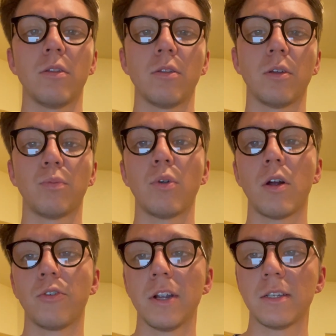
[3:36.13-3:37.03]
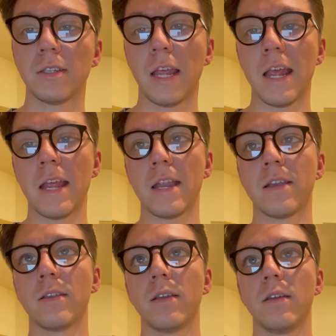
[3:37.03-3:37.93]
their progress
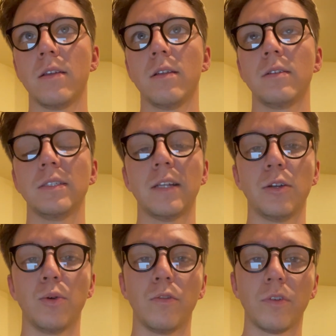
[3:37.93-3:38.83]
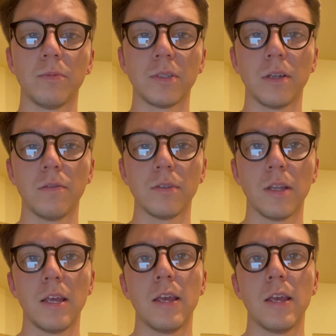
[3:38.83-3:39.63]
and set a goal for themselves,